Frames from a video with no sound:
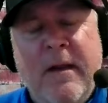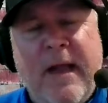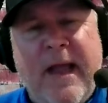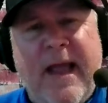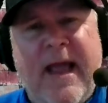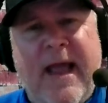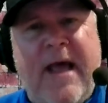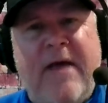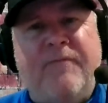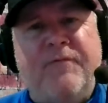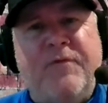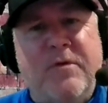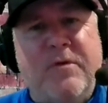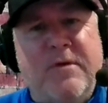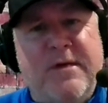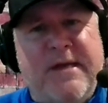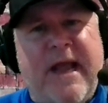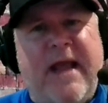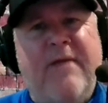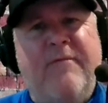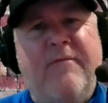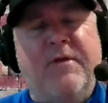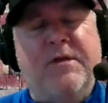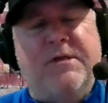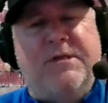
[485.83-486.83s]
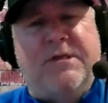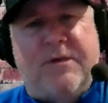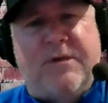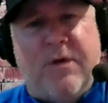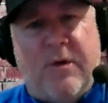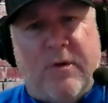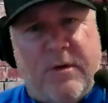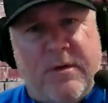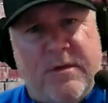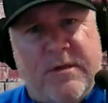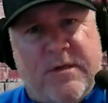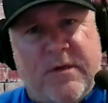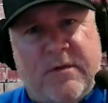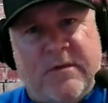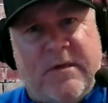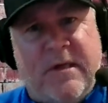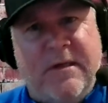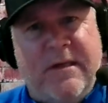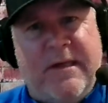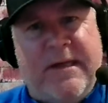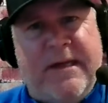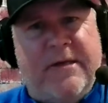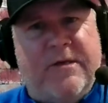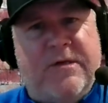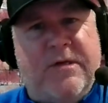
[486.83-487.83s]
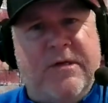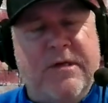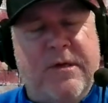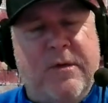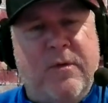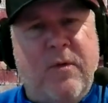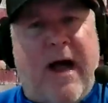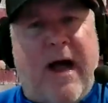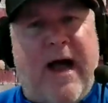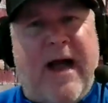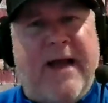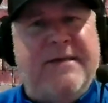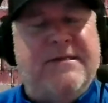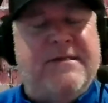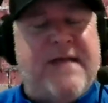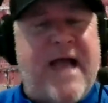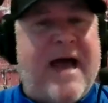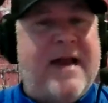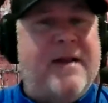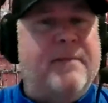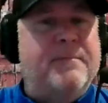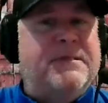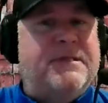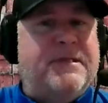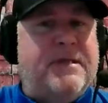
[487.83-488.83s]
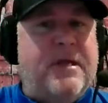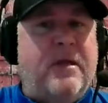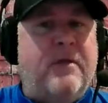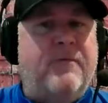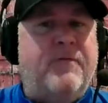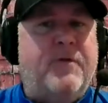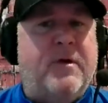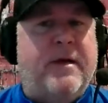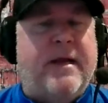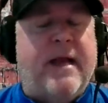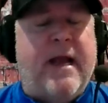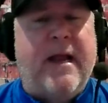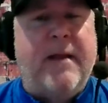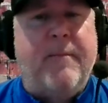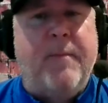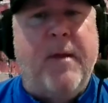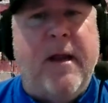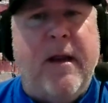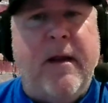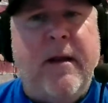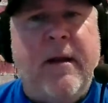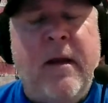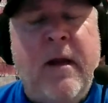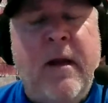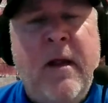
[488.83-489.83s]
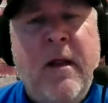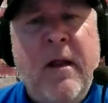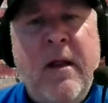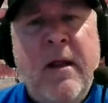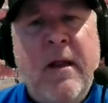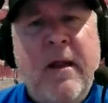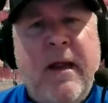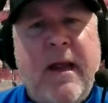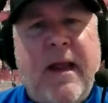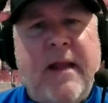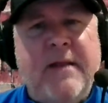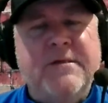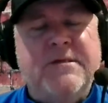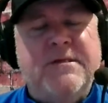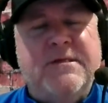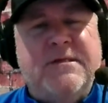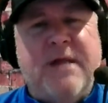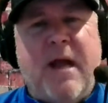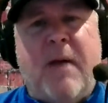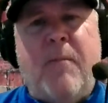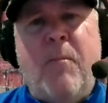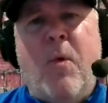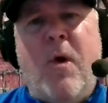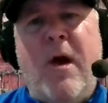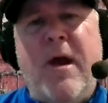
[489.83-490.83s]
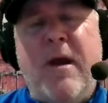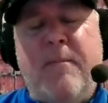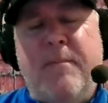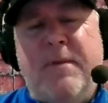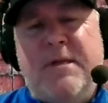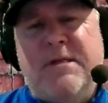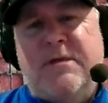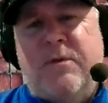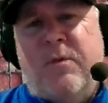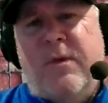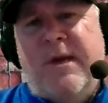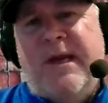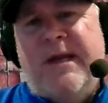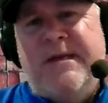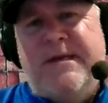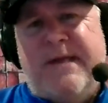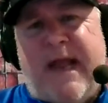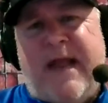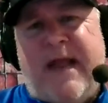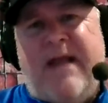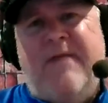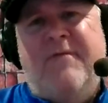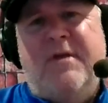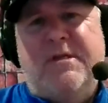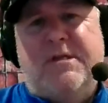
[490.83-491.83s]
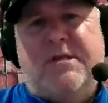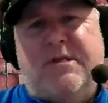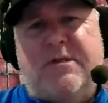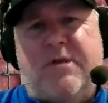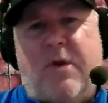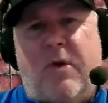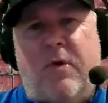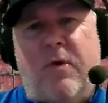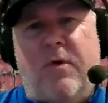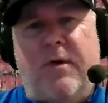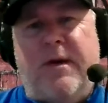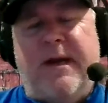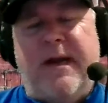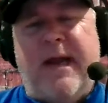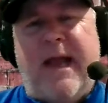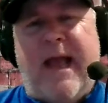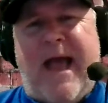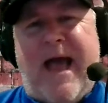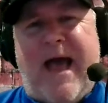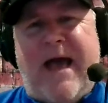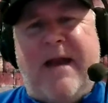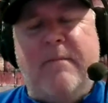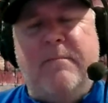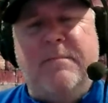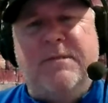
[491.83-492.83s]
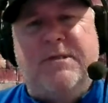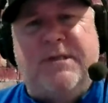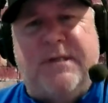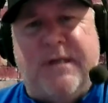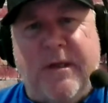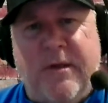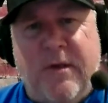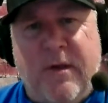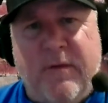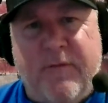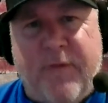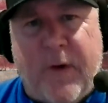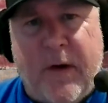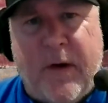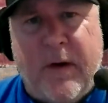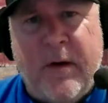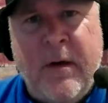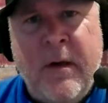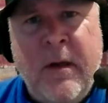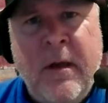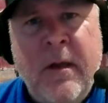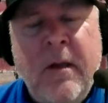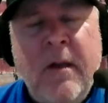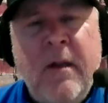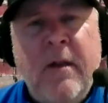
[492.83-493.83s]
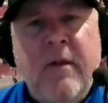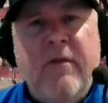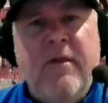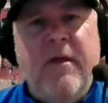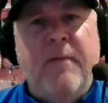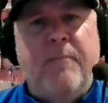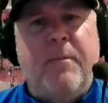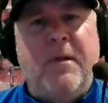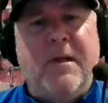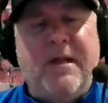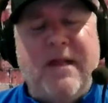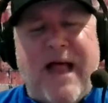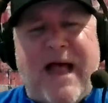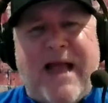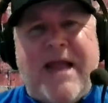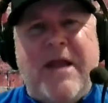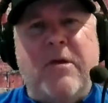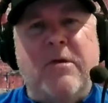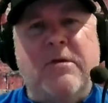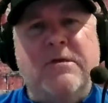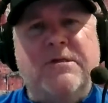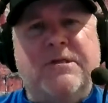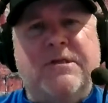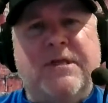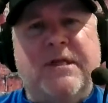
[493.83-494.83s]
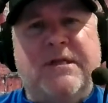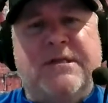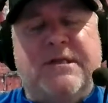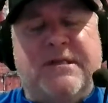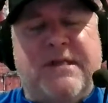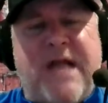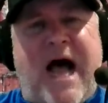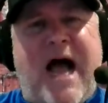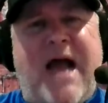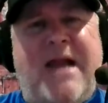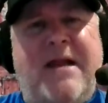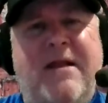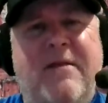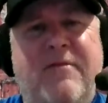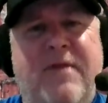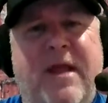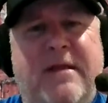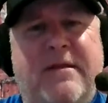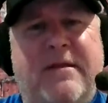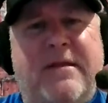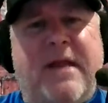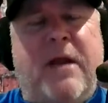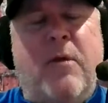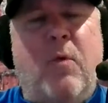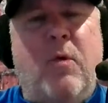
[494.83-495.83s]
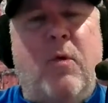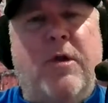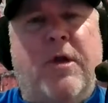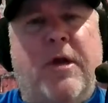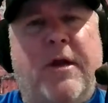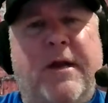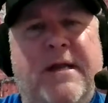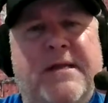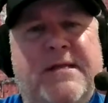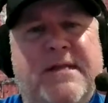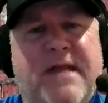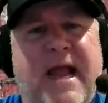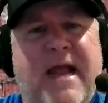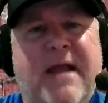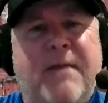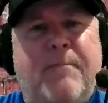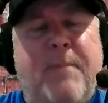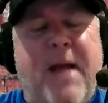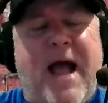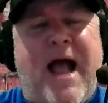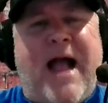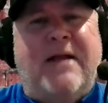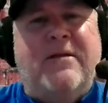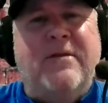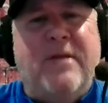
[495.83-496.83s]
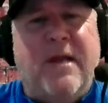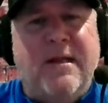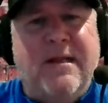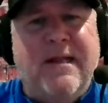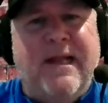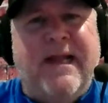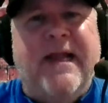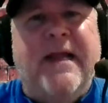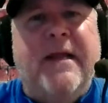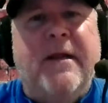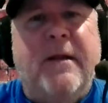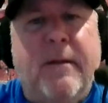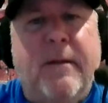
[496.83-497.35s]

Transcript: after David Stern took the league to new heights, Adam Silver came in. And somewhere between David Stern and Adam Silver, the players decided that they were going to take back the league.